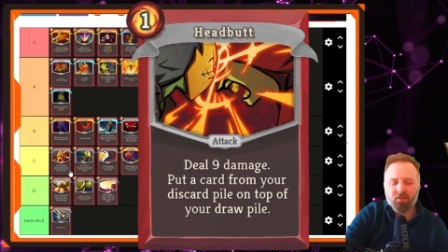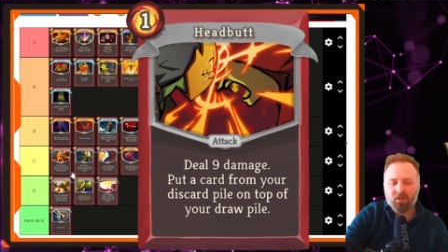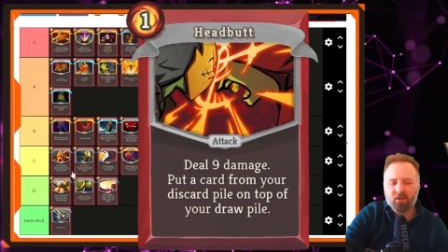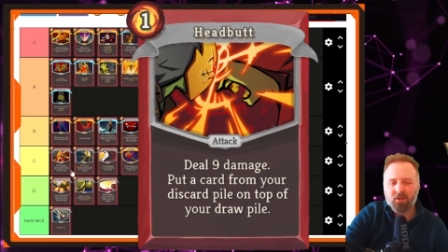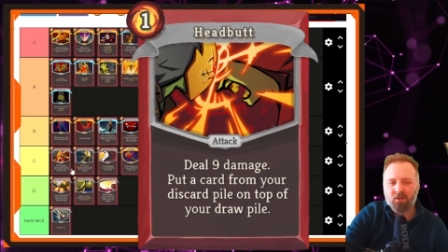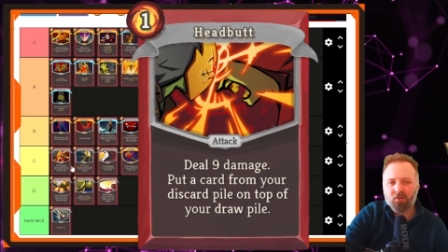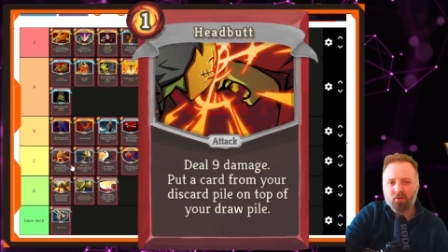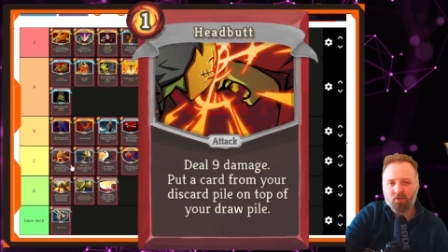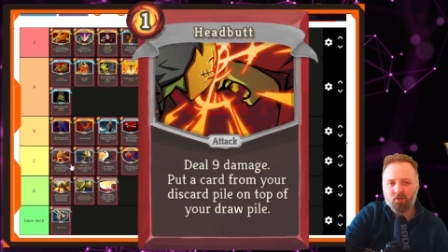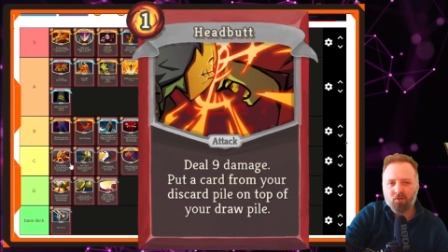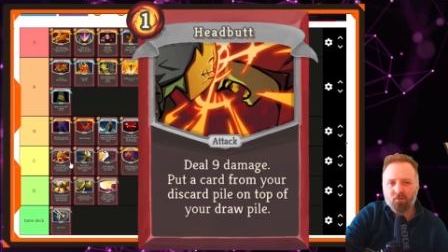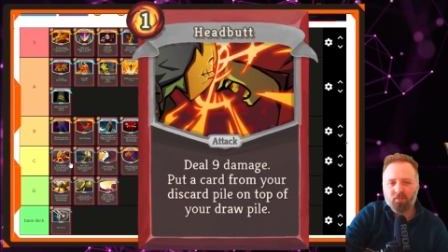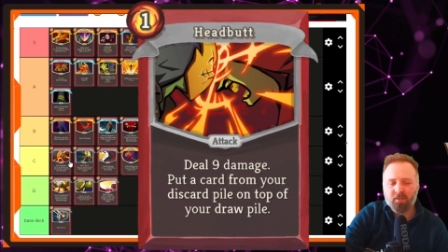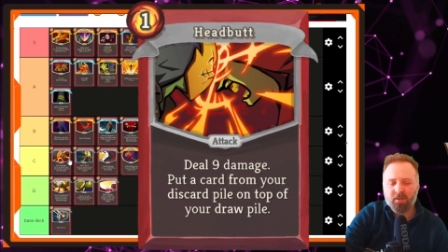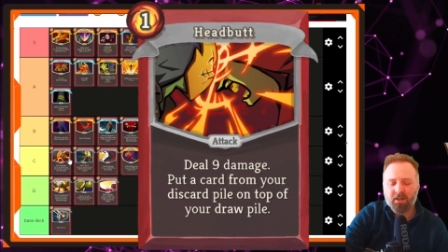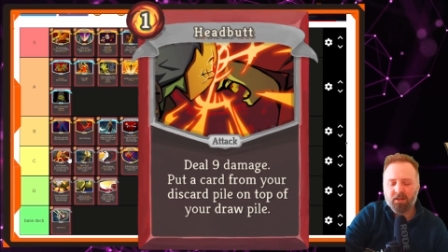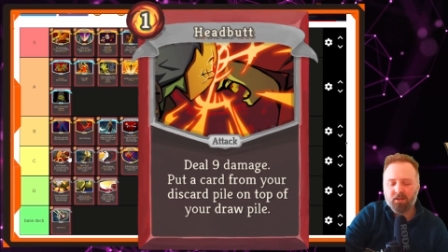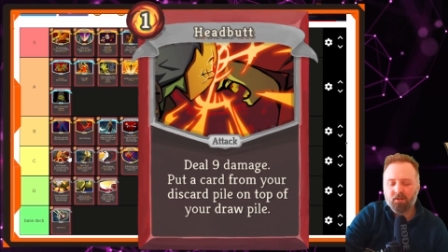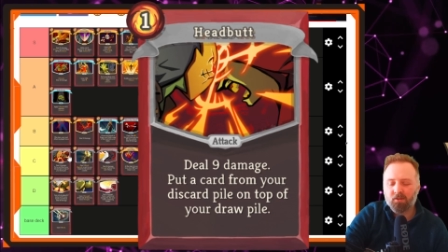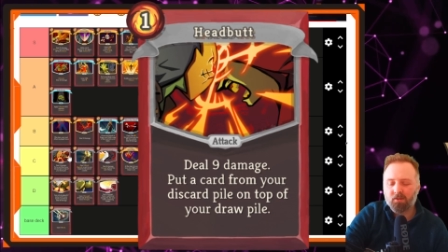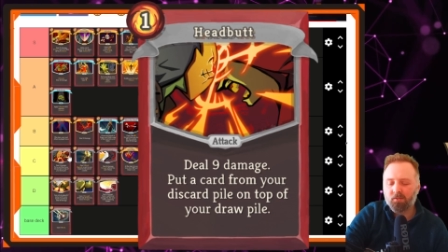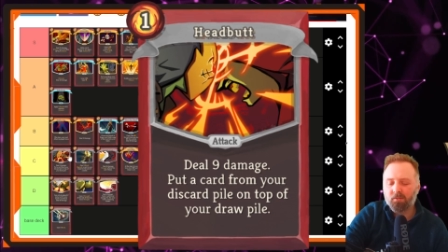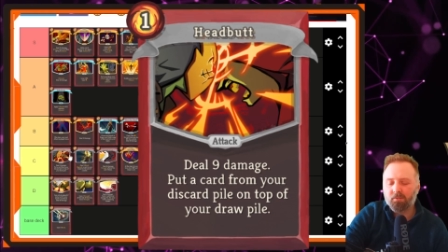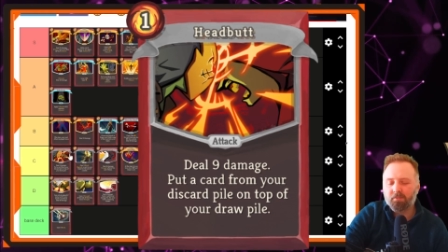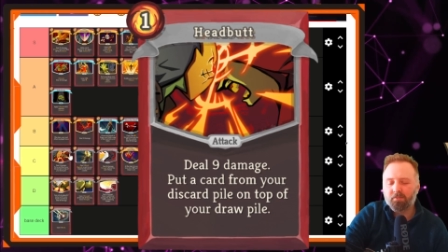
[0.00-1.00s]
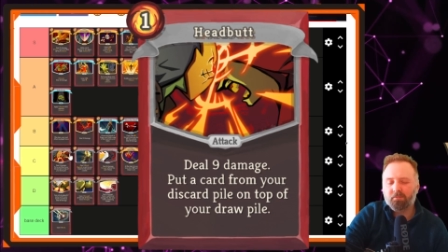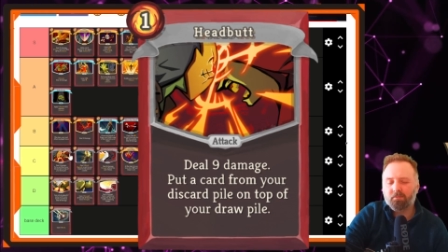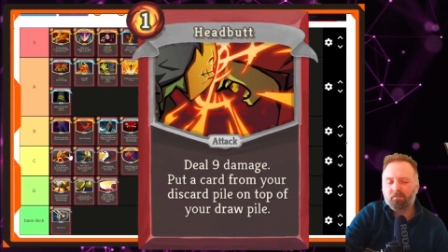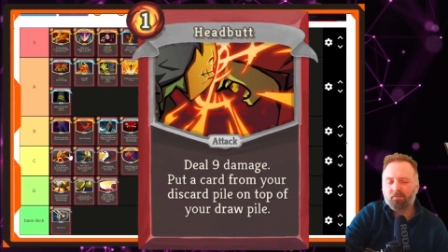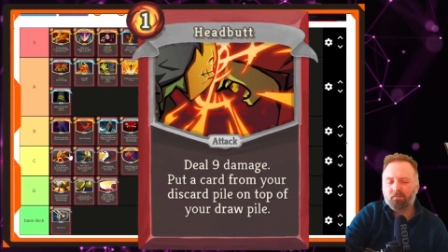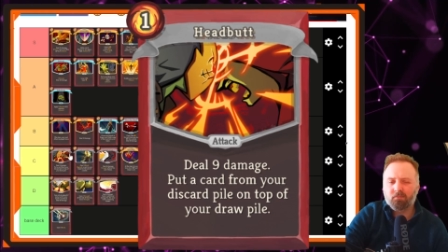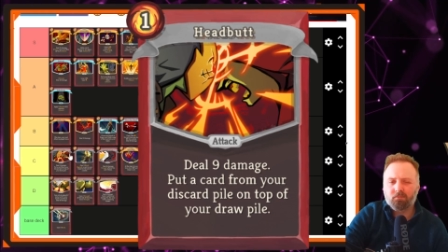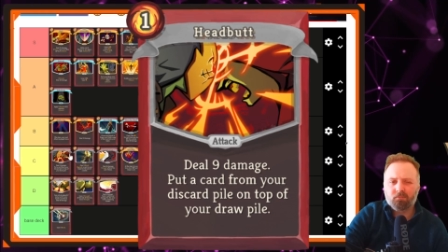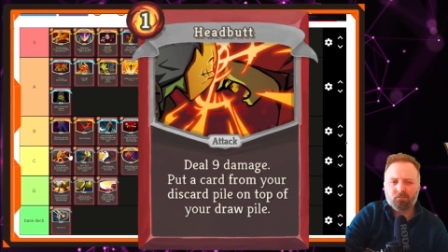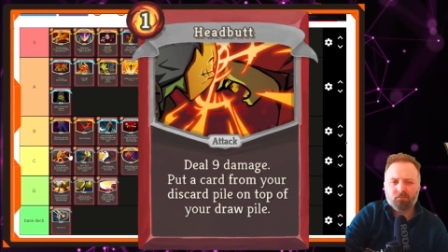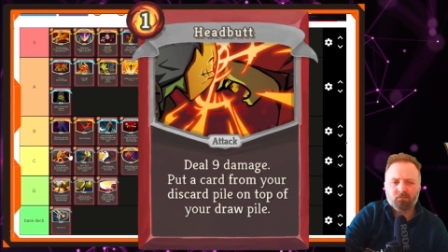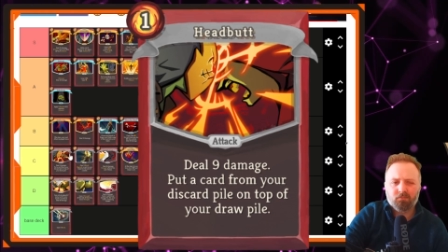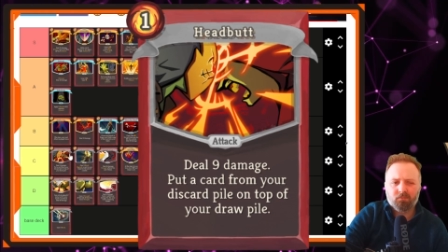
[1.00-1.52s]
of your draw pile,
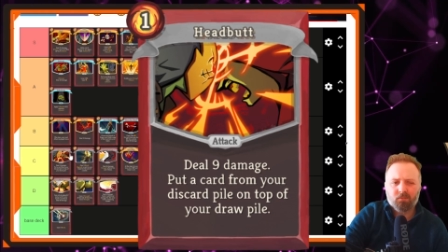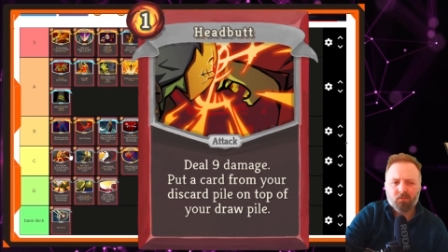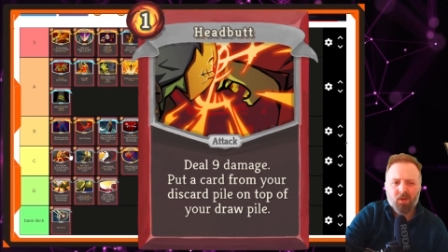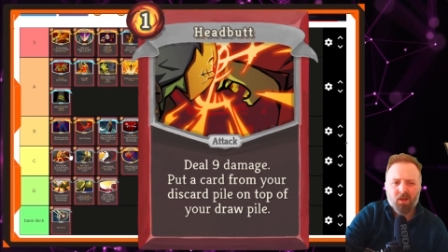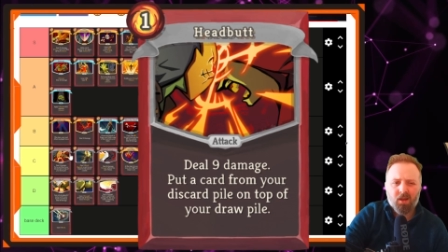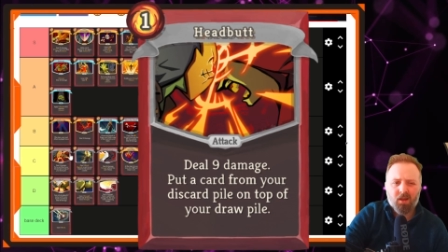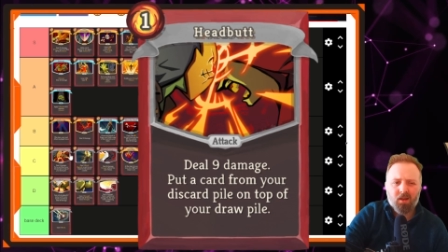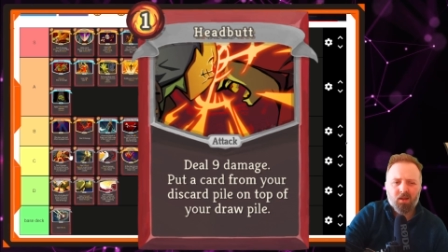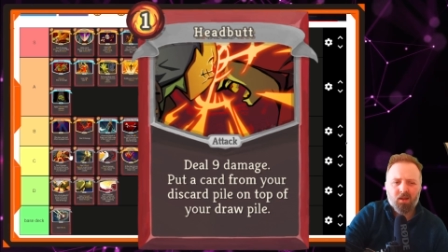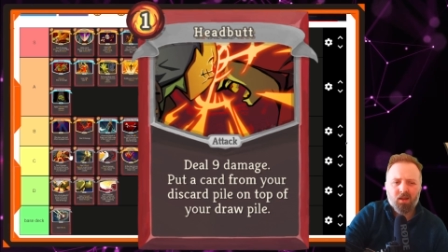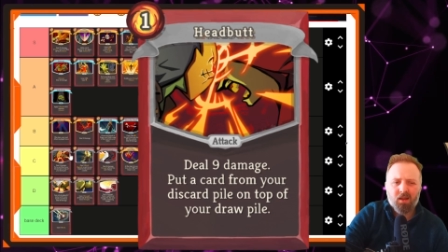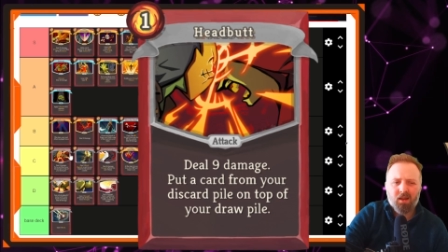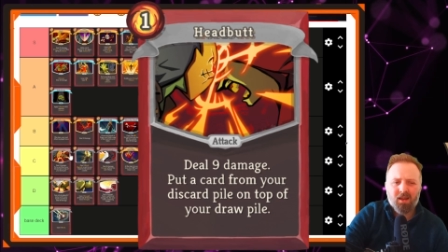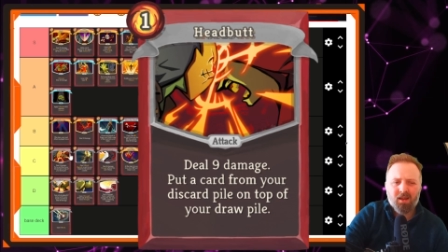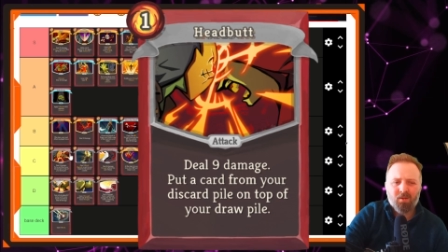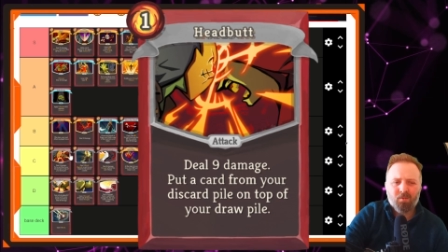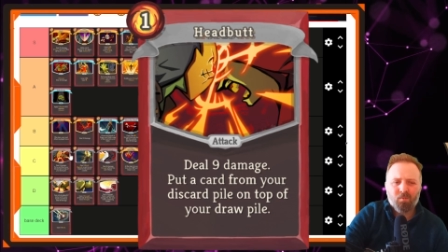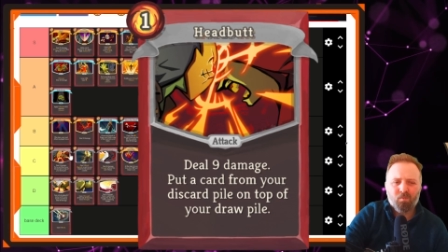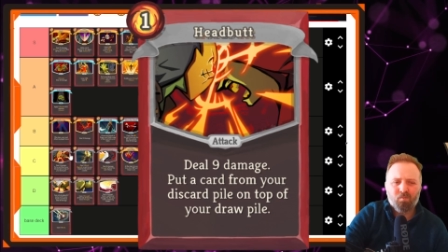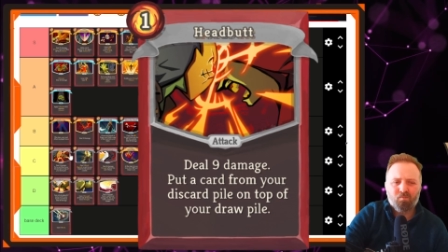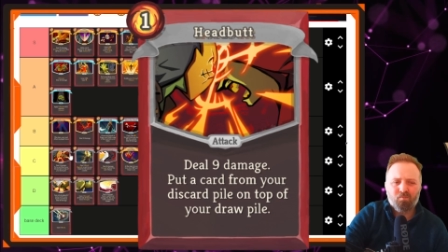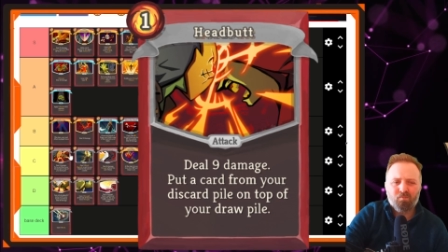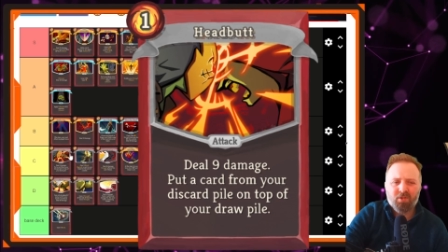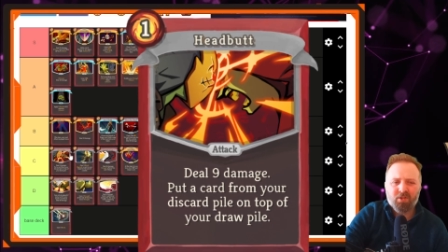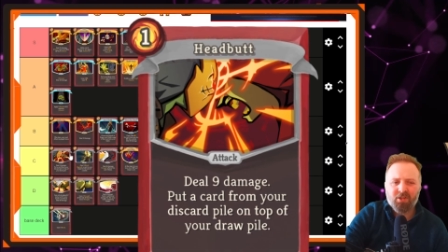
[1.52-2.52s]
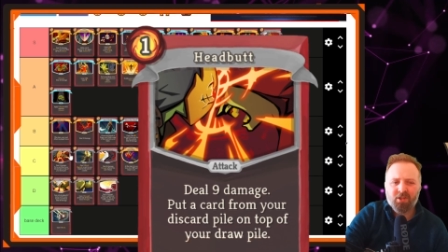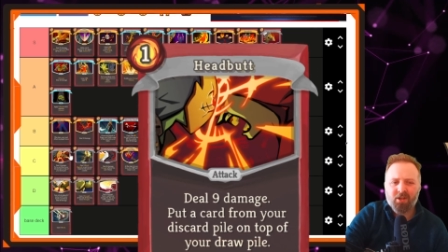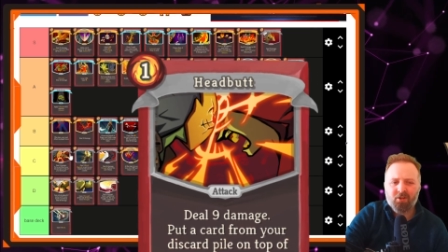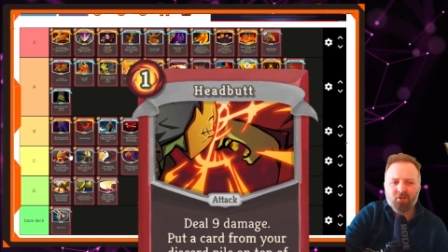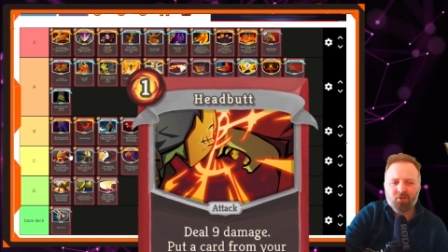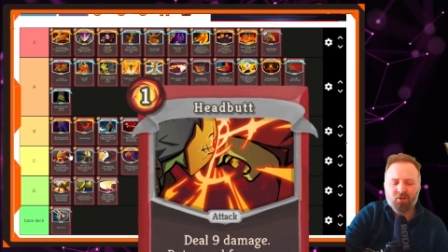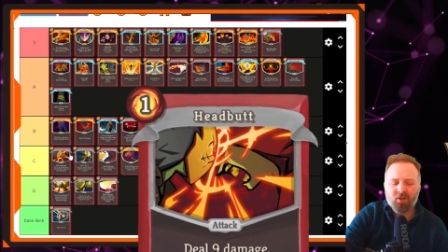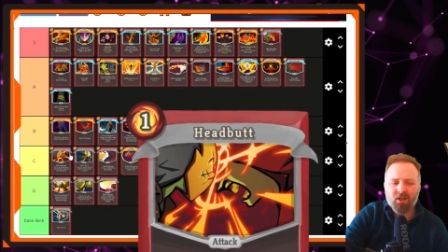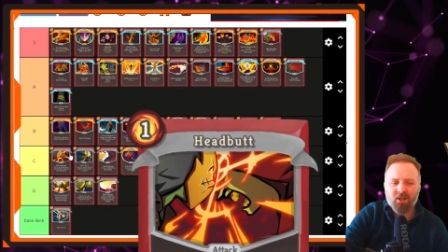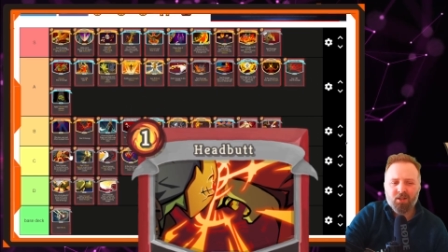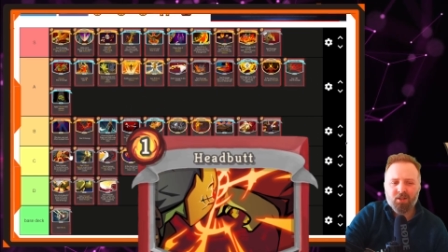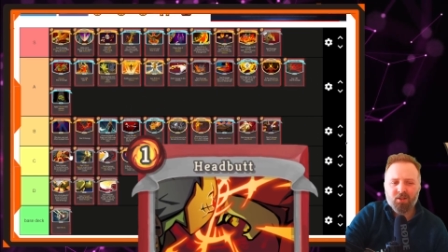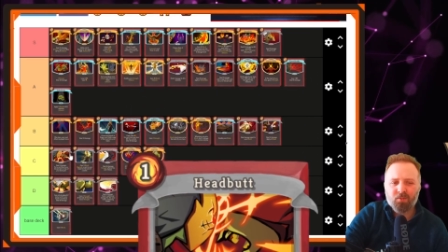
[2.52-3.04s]
it
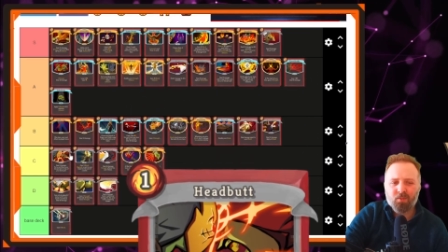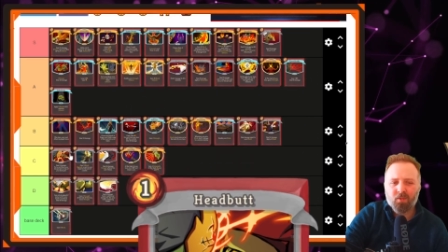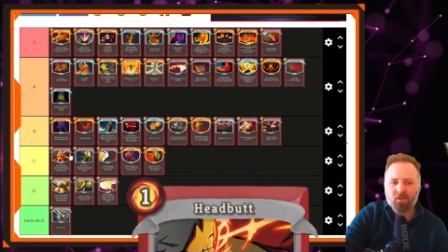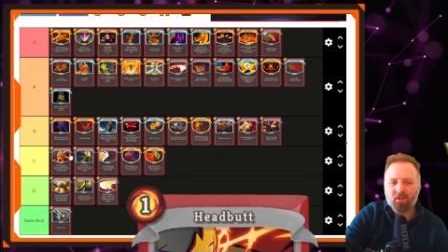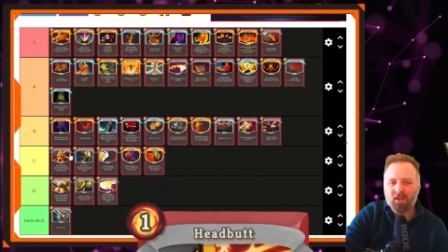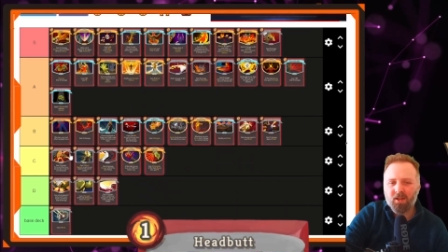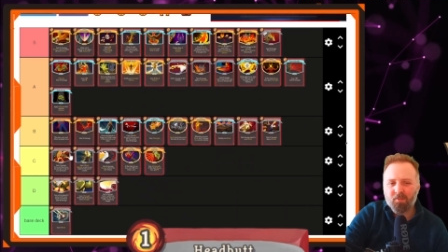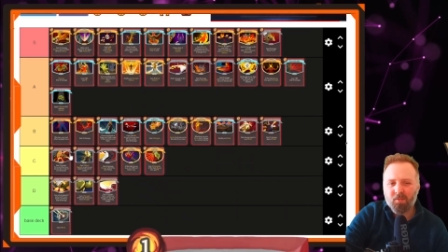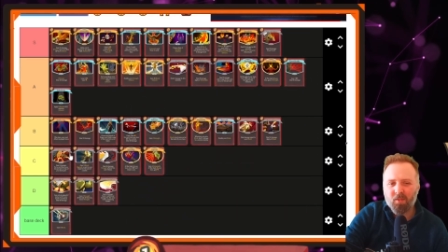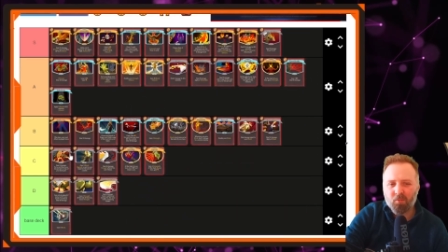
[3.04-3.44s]
synergizes with Limit